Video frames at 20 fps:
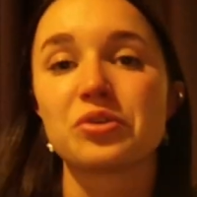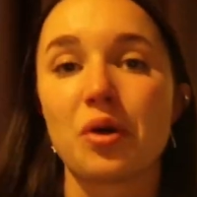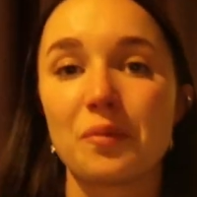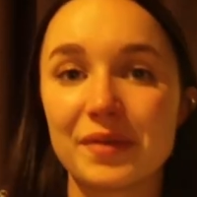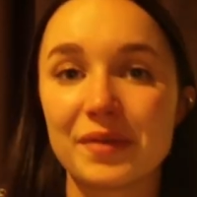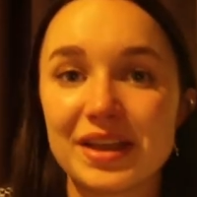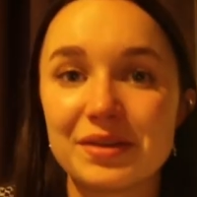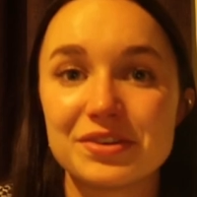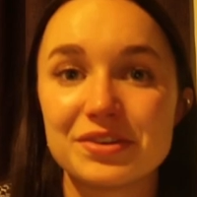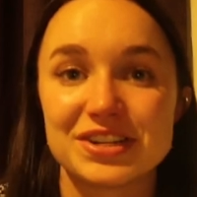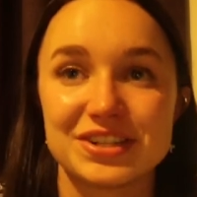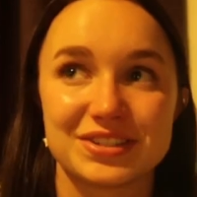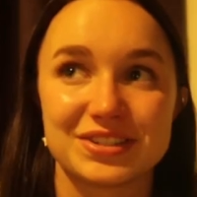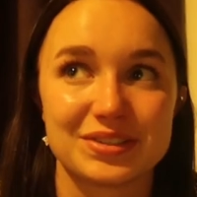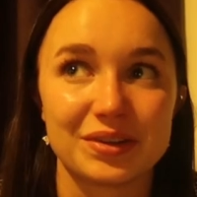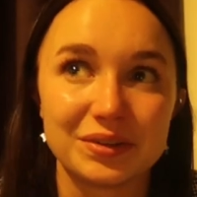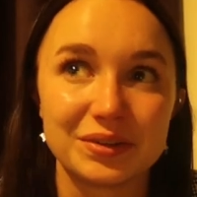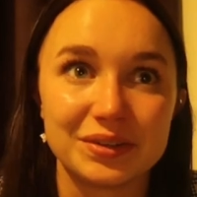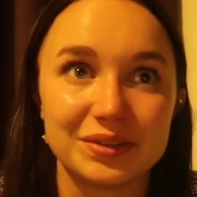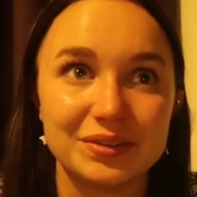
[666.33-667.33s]
got me, which is
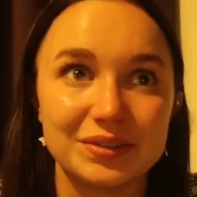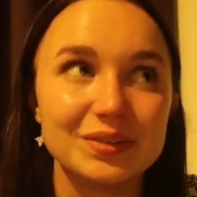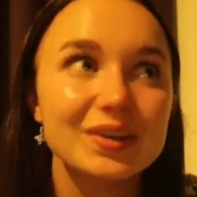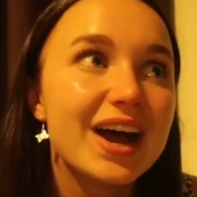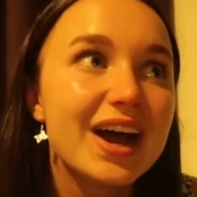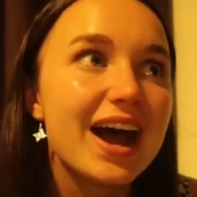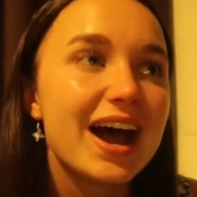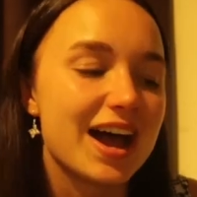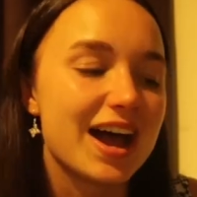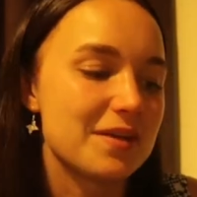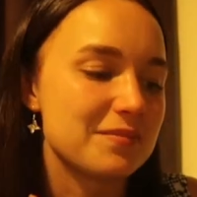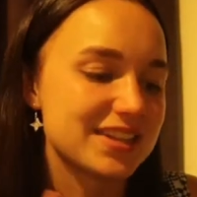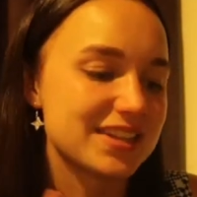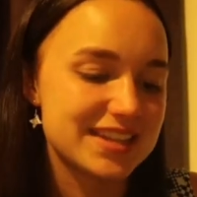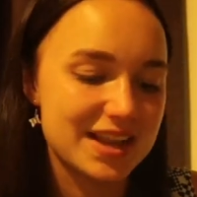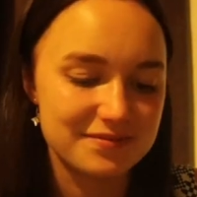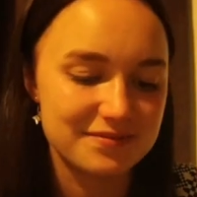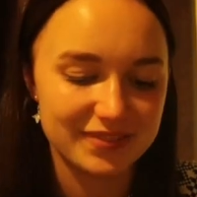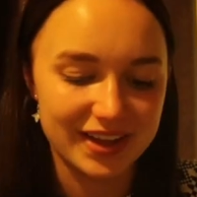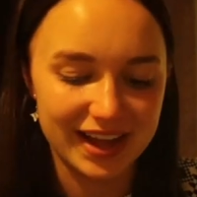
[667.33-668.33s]
so cool, a
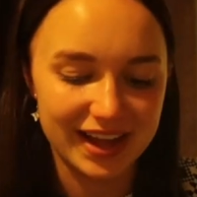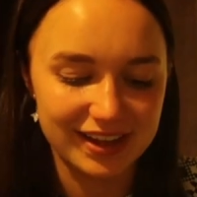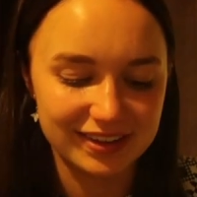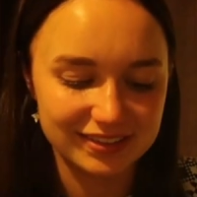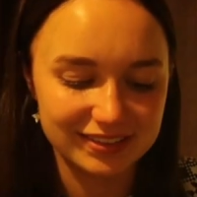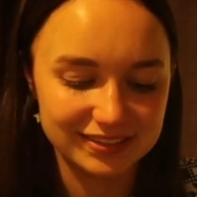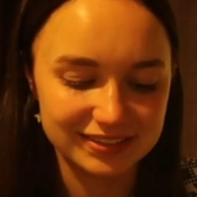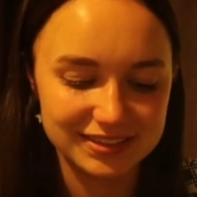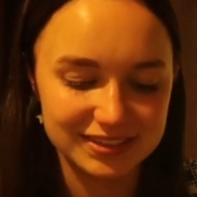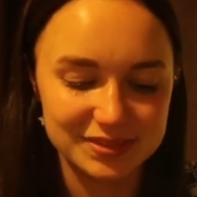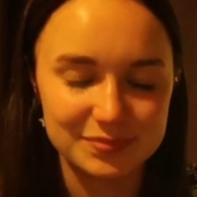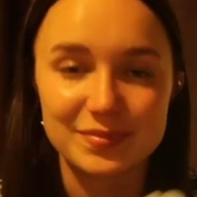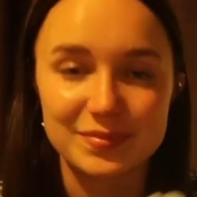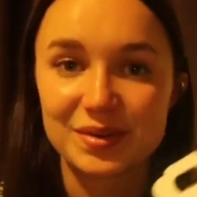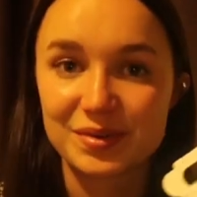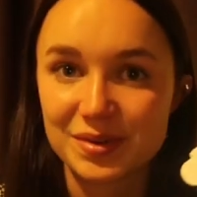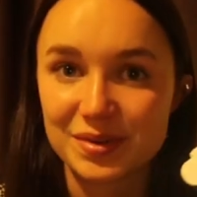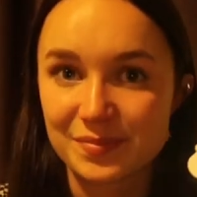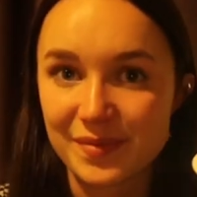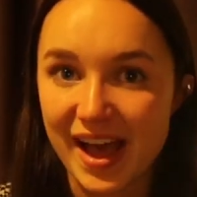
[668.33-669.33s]
£10
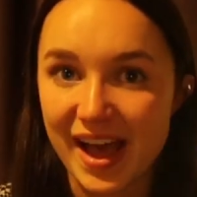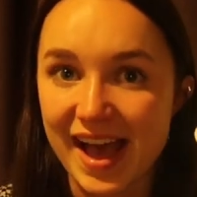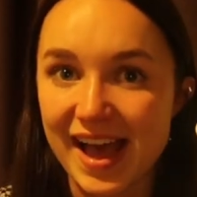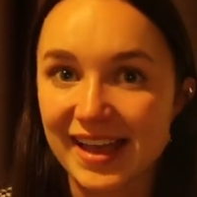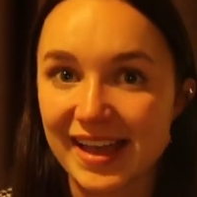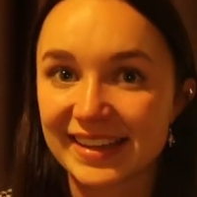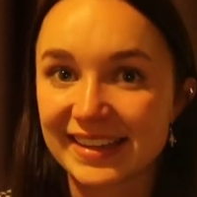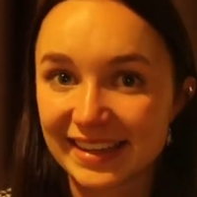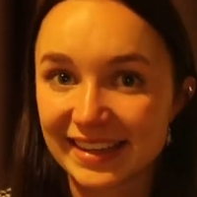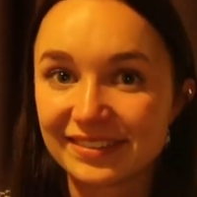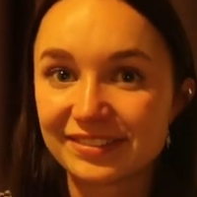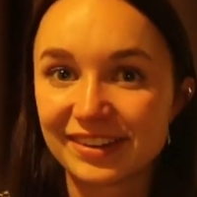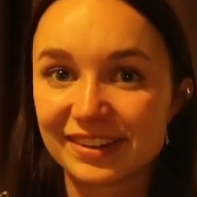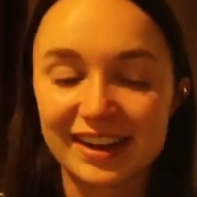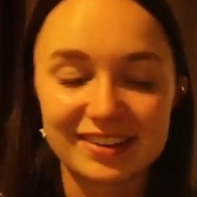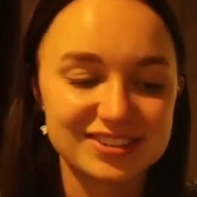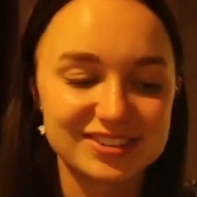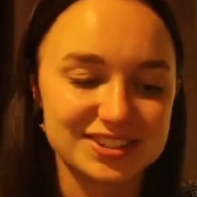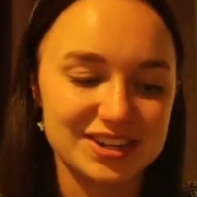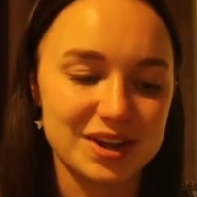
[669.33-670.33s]
Build-A-Bear gift
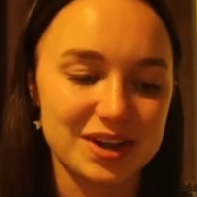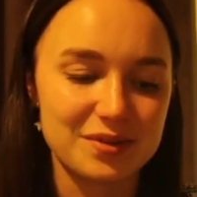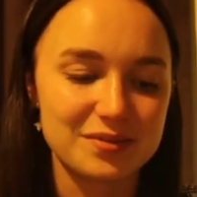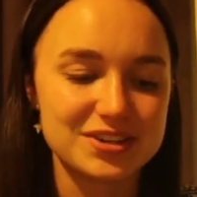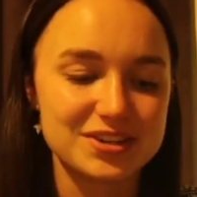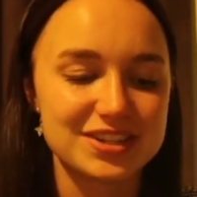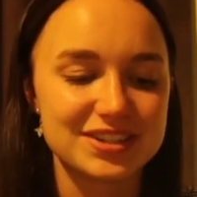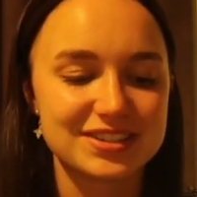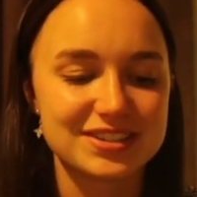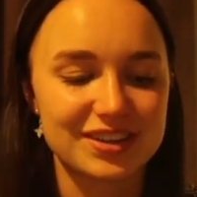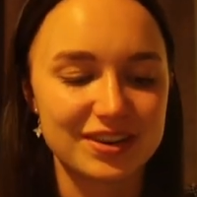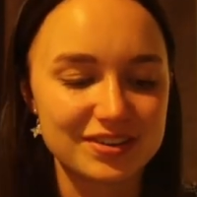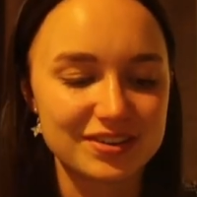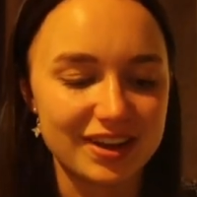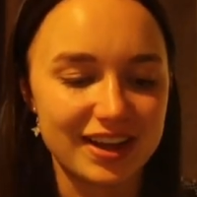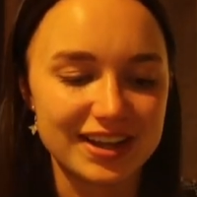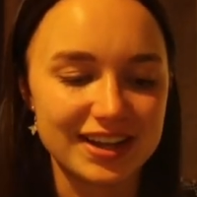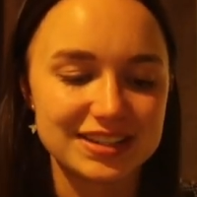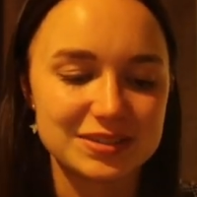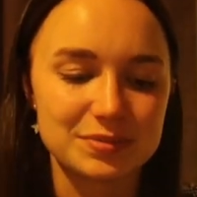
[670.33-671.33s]
voucher, which is so
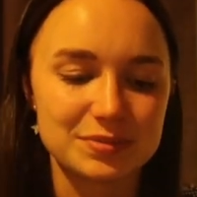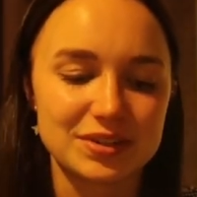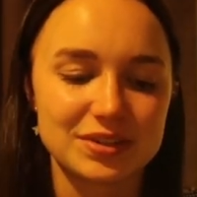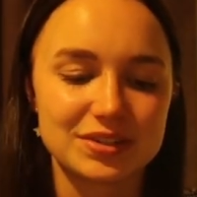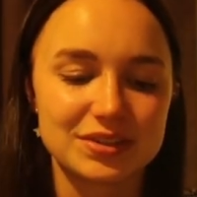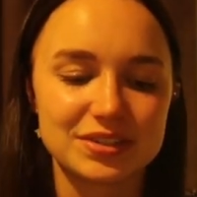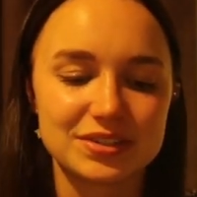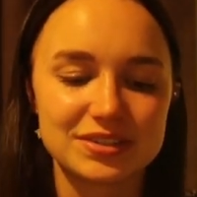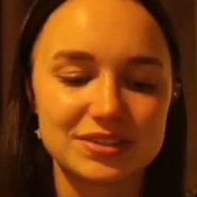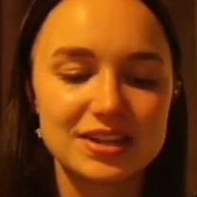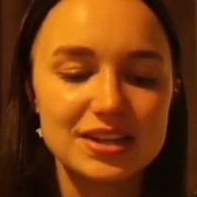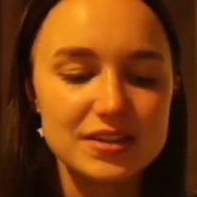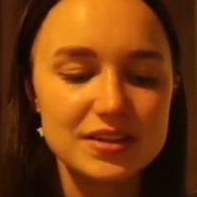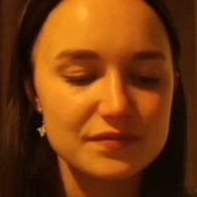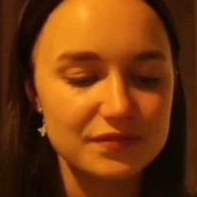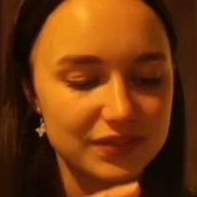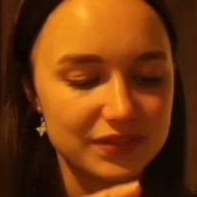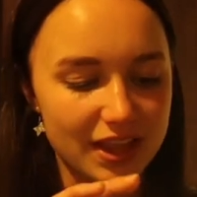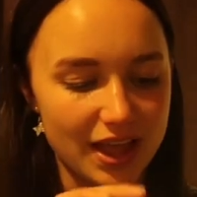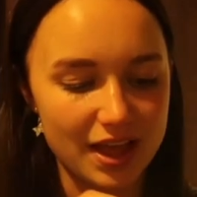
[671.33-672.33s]
nice because
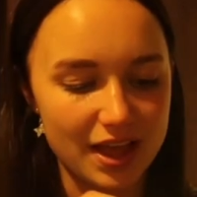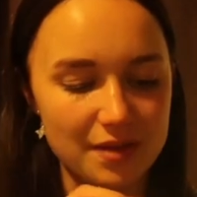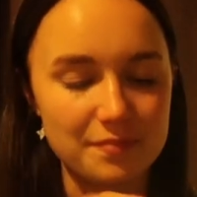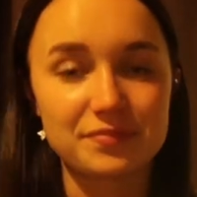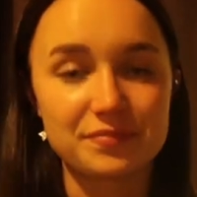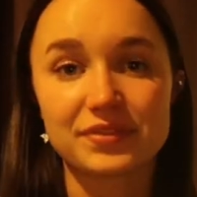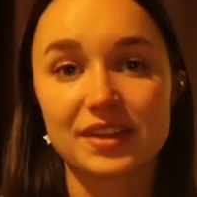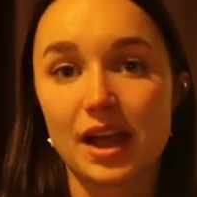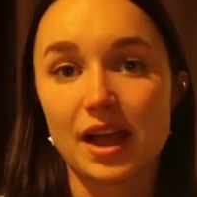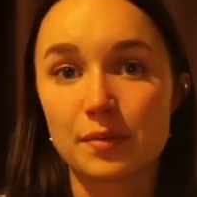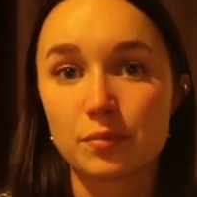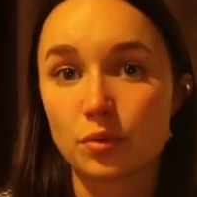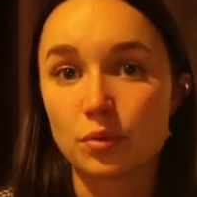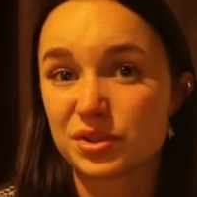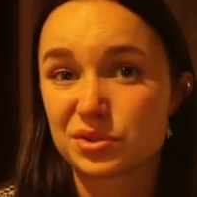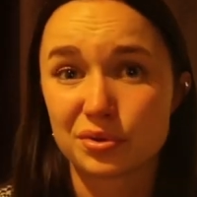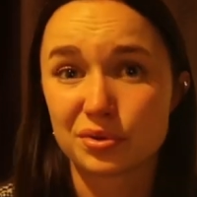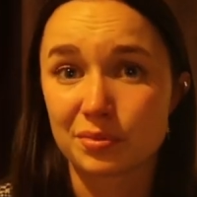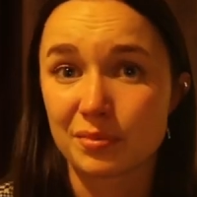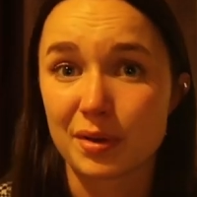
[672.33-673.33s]
I'm
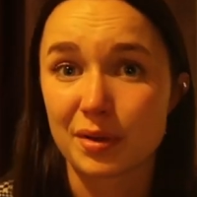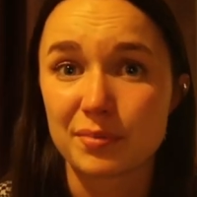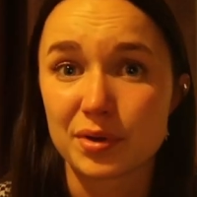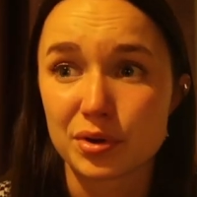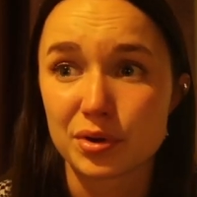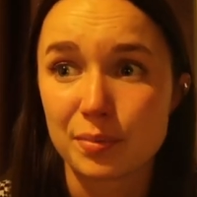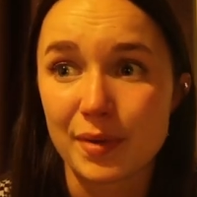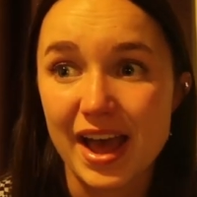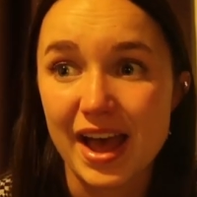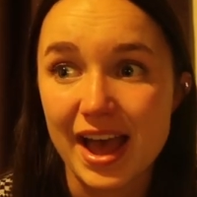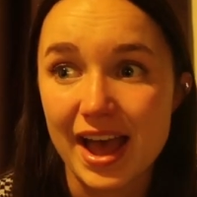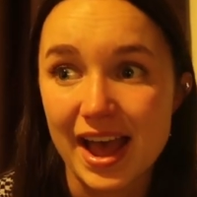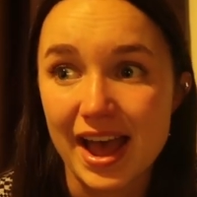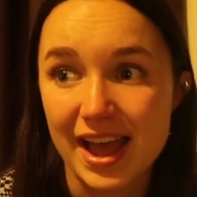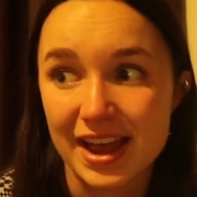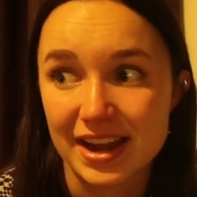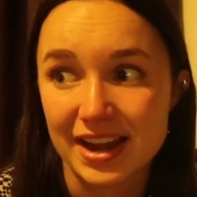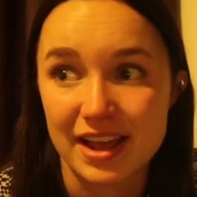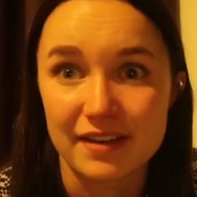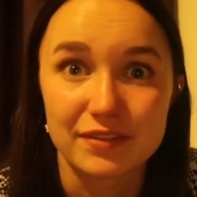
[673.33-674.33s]
always talking about Build-A-Bear,
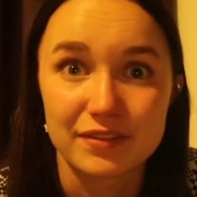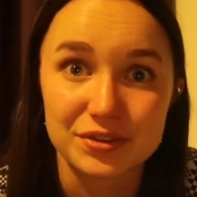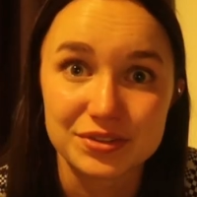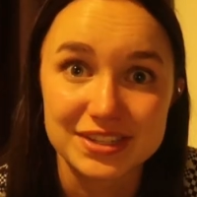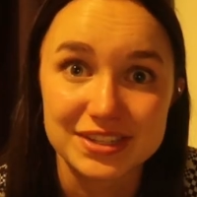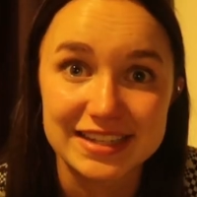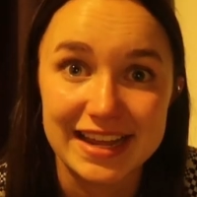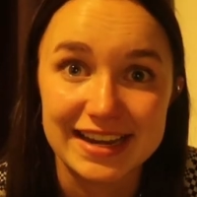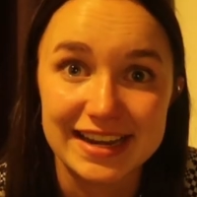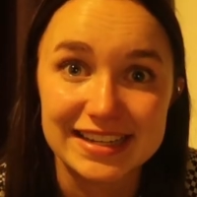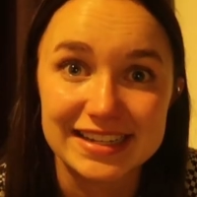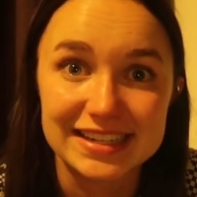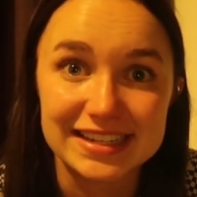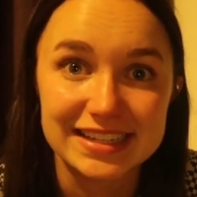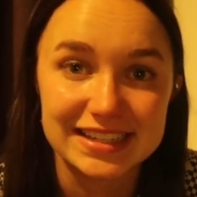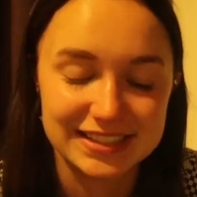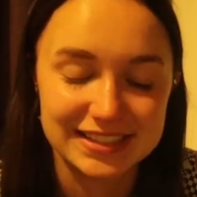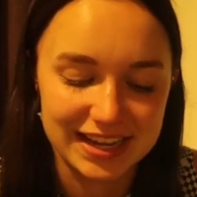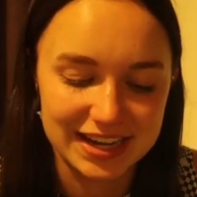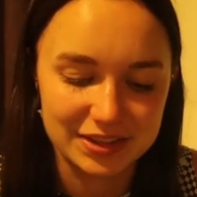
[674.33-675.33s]
and I have loads of
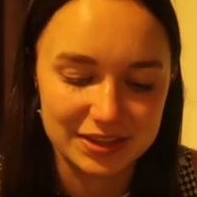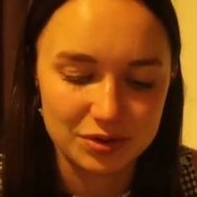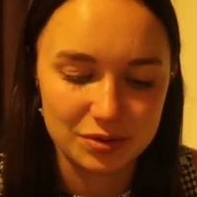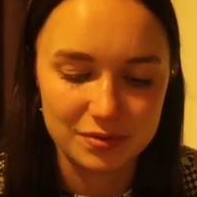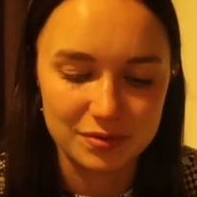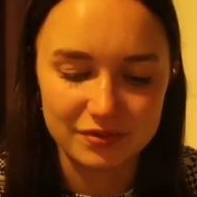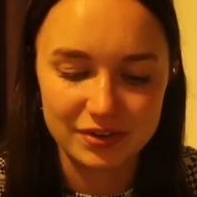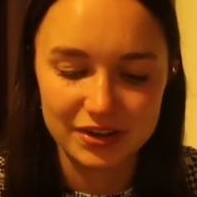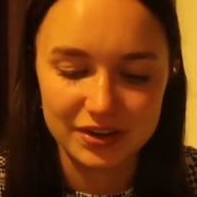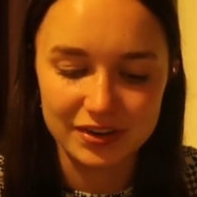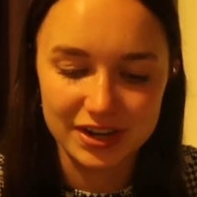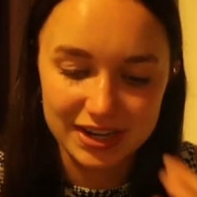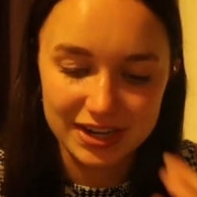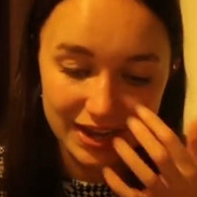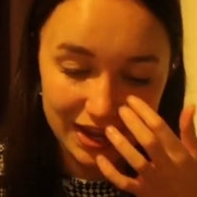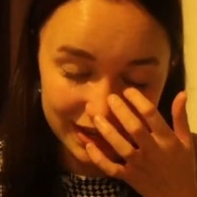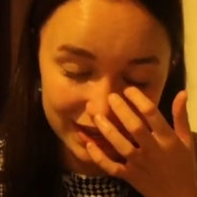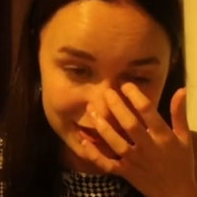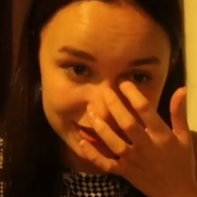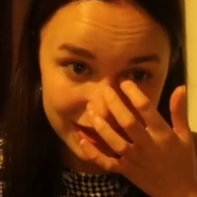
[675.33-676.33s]
teddies, and I thought it'd be really, really
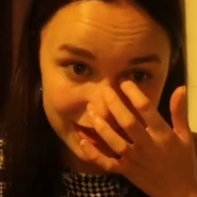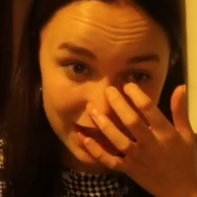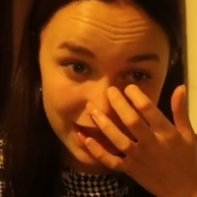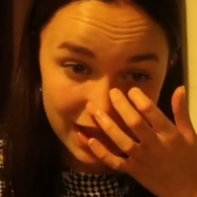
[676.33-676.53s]
nice.